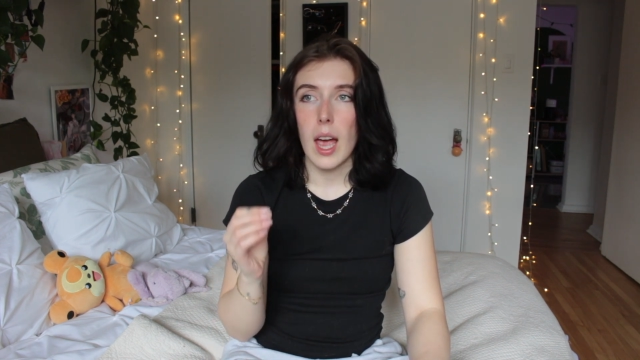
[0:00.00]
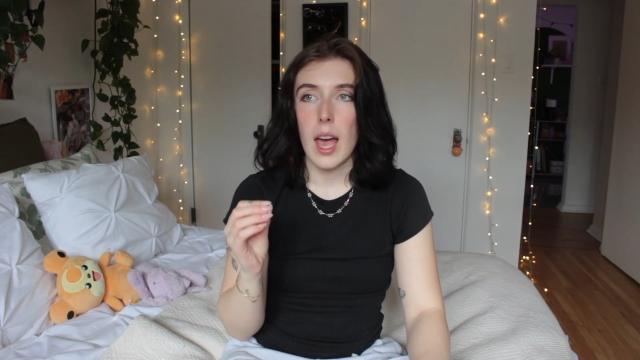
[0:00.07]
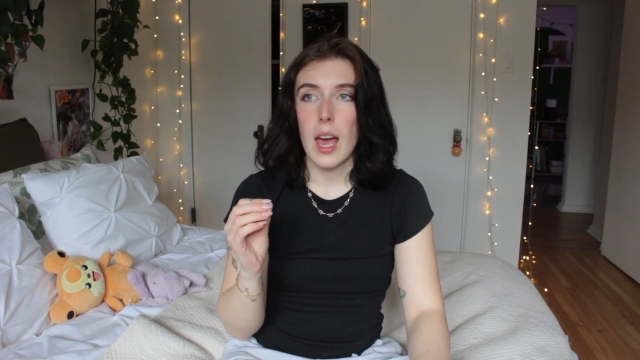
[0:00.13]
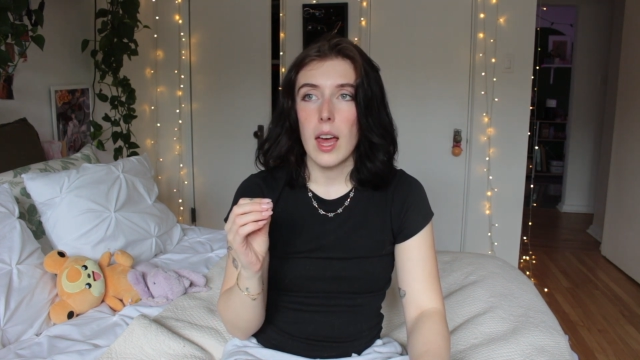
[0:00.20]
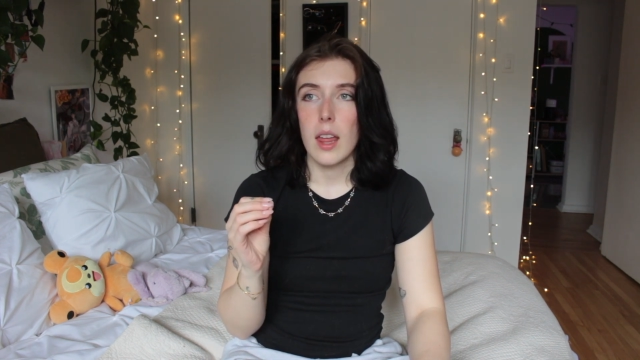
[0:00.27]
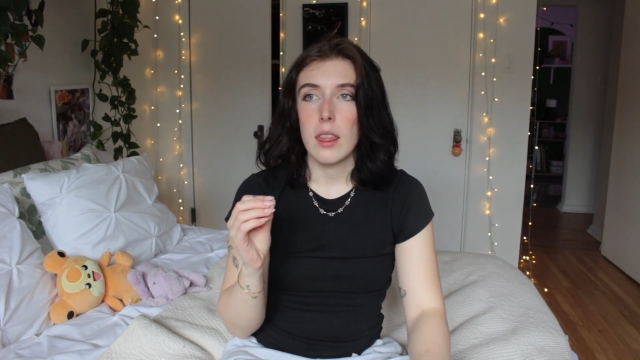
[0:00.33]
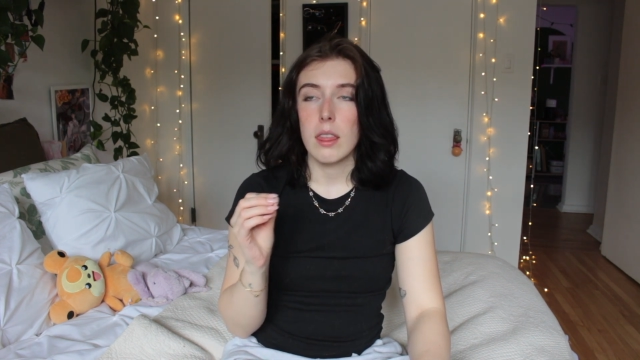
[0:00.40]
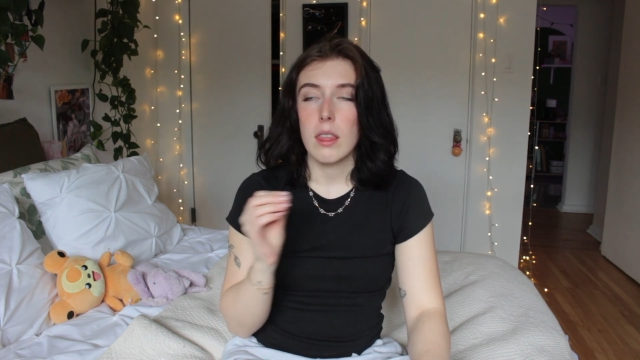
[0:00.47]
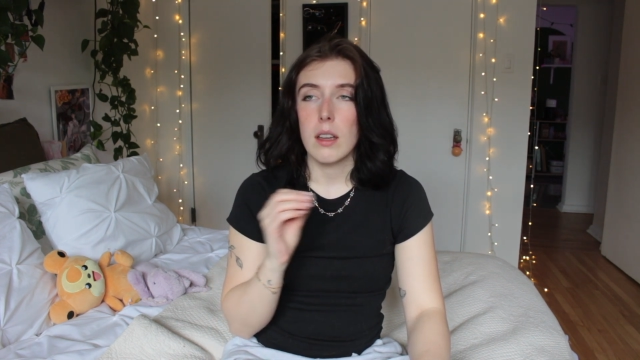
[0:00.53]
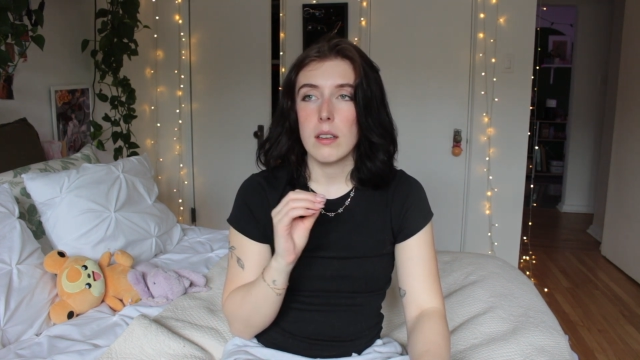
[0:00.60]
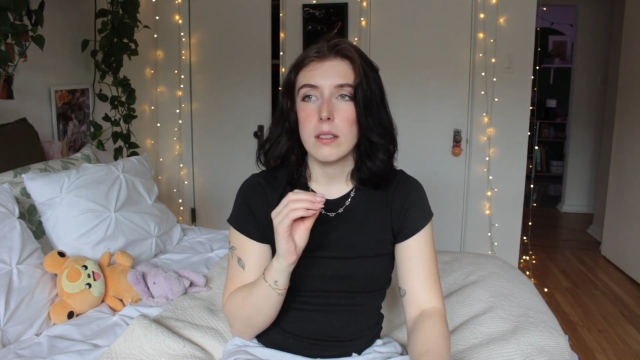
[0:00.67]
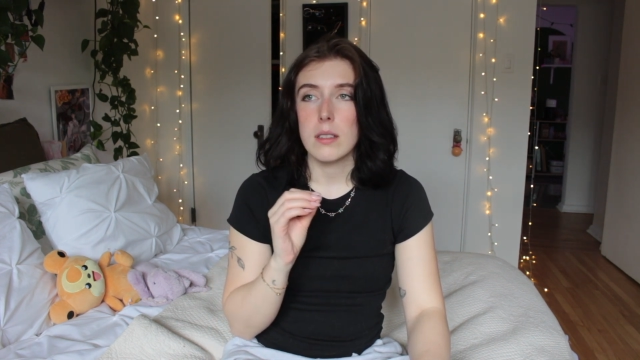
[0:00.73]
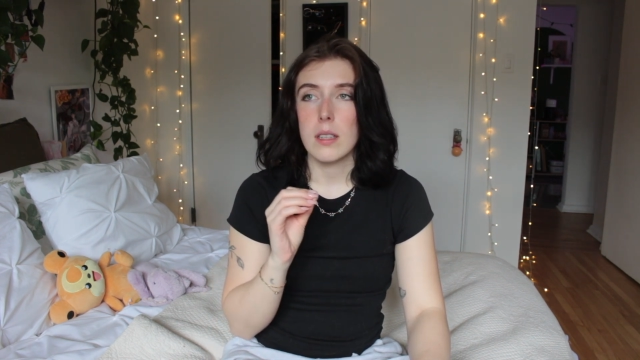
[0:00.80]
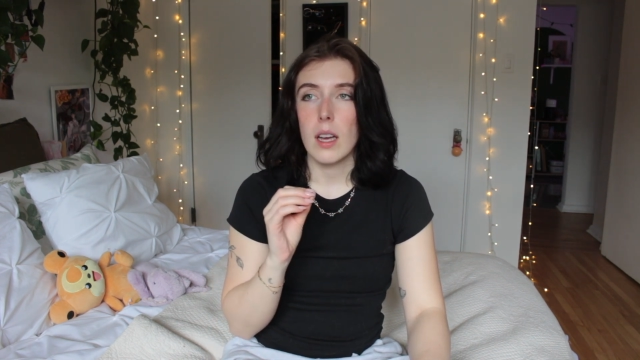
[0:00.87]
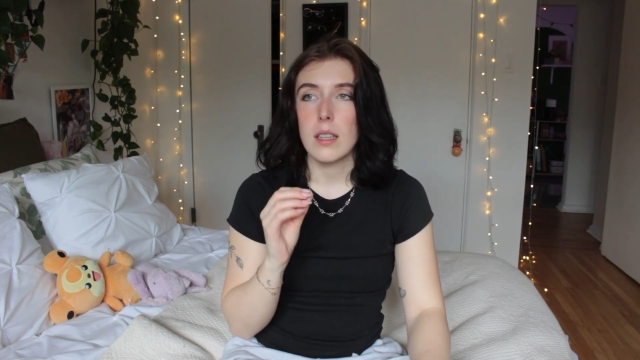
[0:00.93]
and
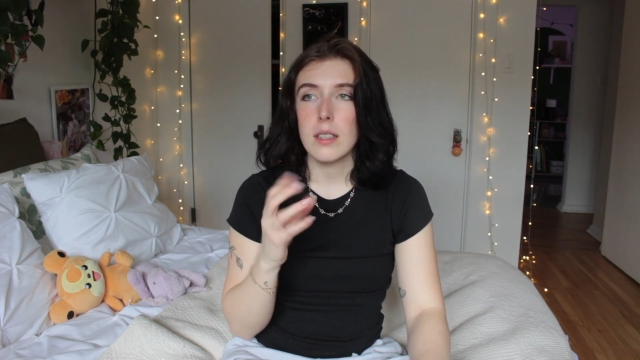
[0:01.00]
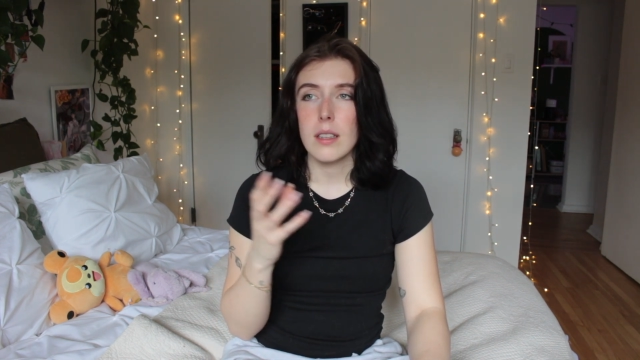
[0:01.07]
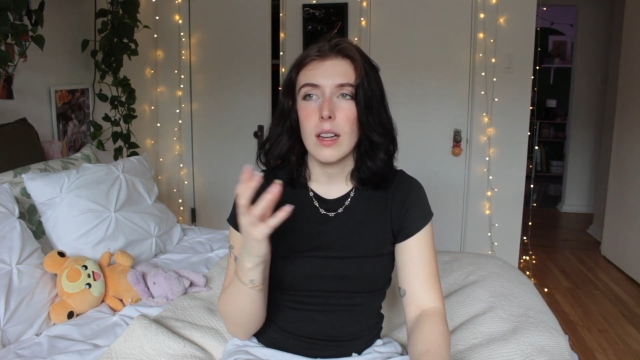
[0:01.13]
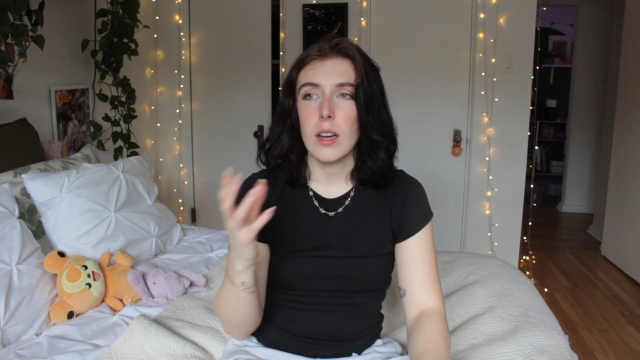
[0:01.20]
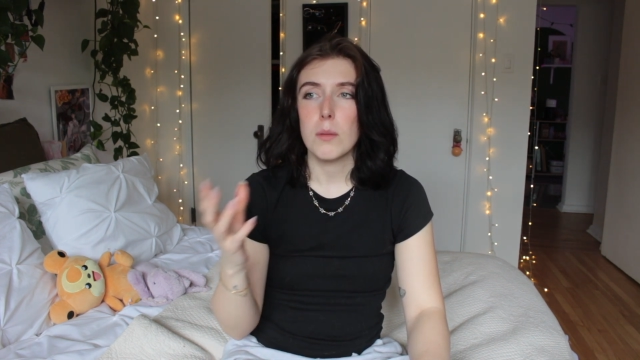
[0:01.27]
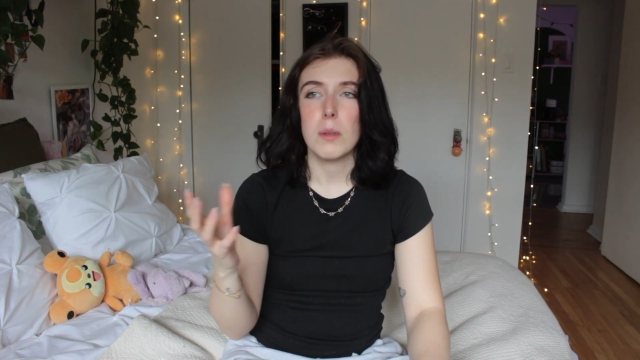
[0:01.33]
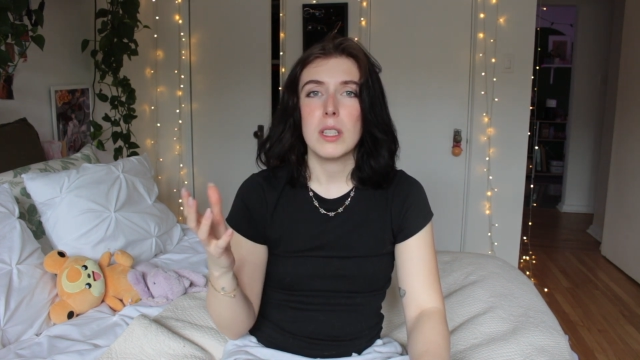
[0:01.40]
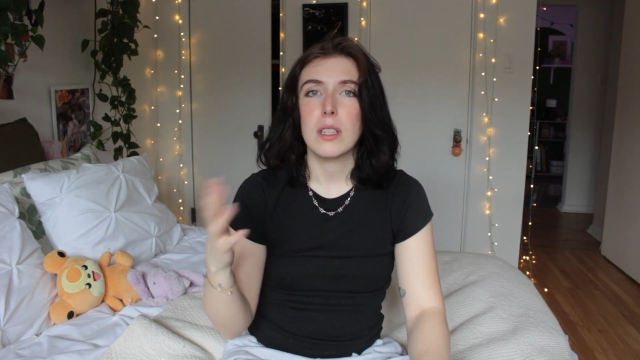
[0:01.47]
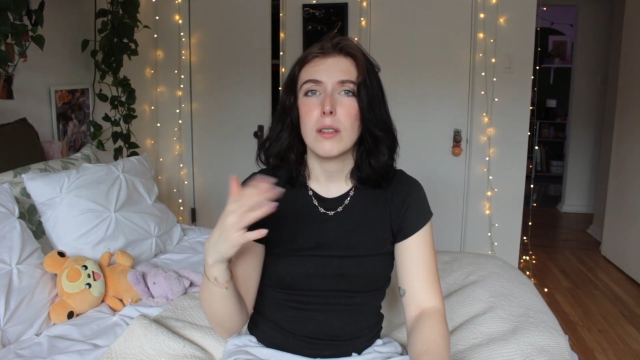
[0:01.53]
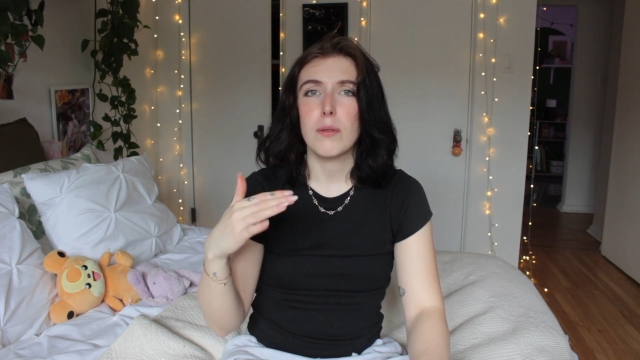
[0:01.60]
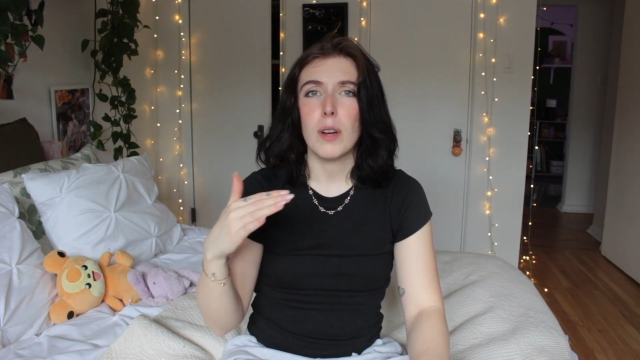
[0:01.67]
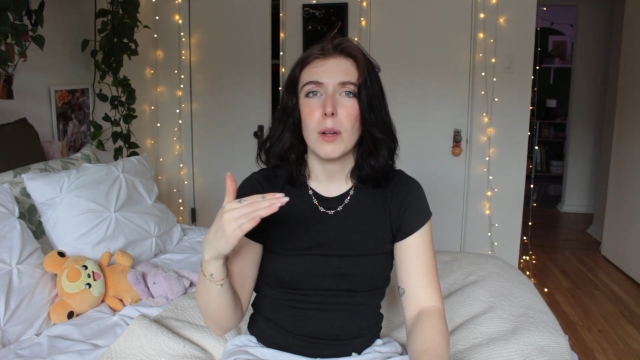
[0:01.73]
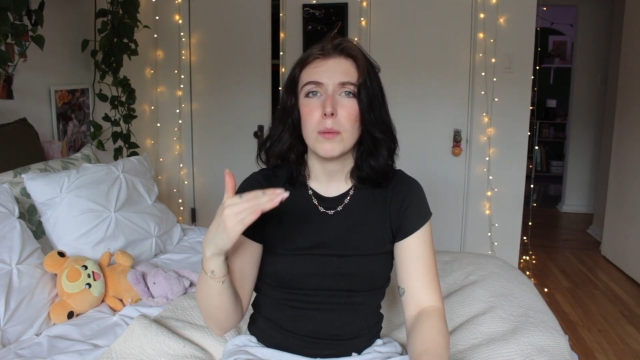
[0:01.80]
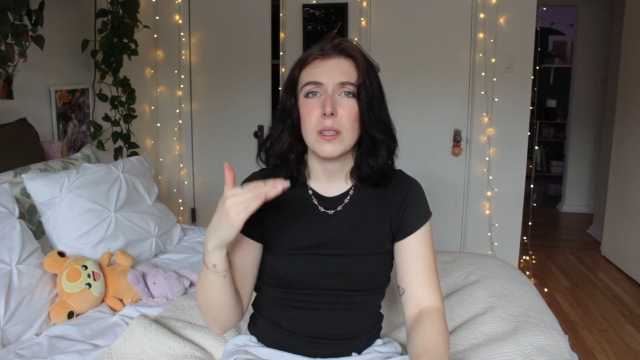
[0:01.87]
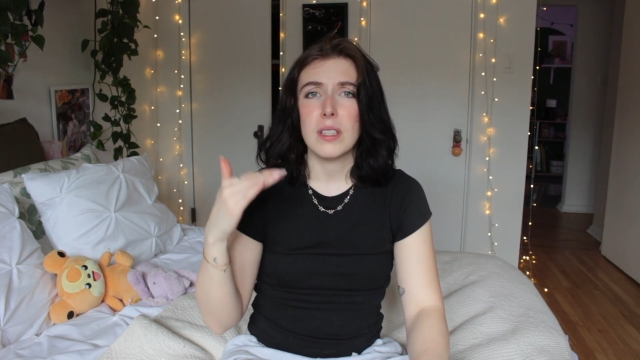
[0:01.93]
this has allowed me to
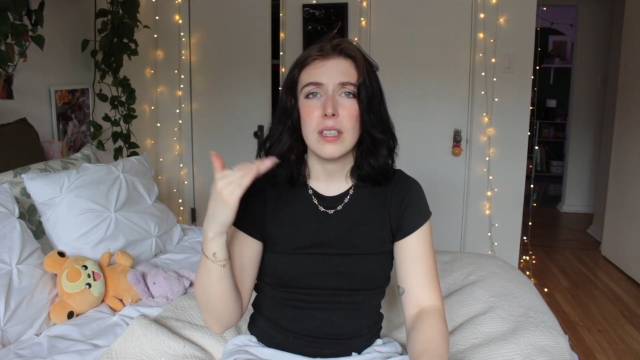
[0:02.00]
develop this